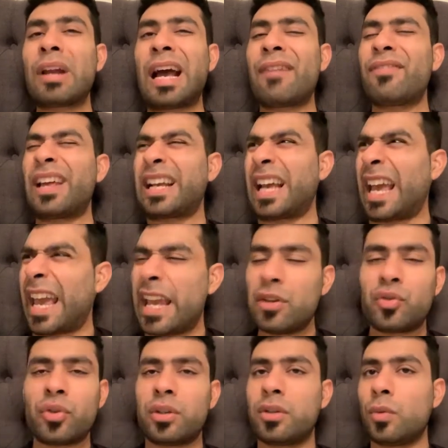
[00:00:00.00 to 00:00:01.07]
have like a
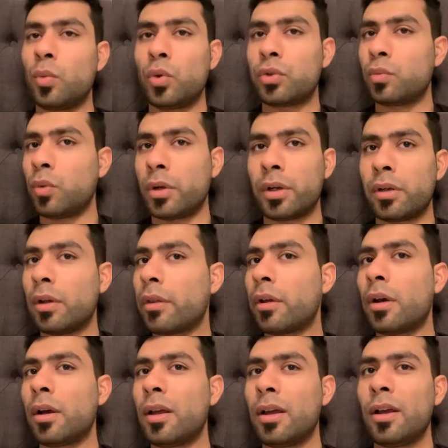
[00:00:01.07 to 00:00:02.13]
hatred towards one
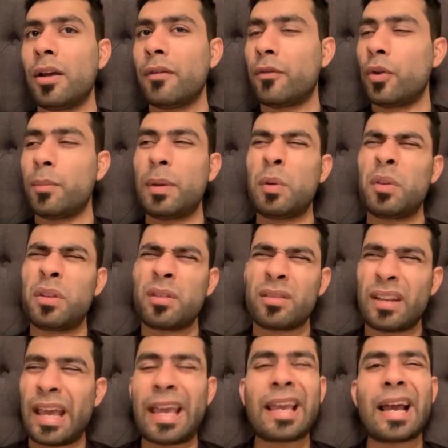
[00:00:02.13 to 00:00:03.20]
another. Floyd Mayweather
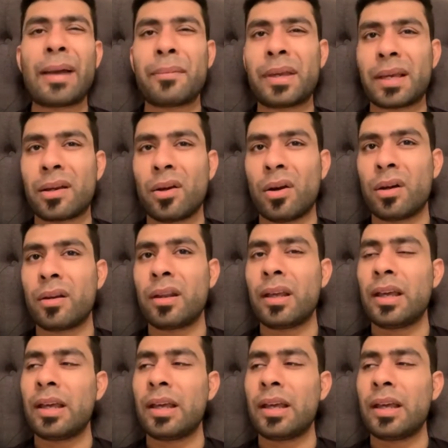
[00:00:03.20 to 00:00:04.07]
doesn't hate Amir Khan.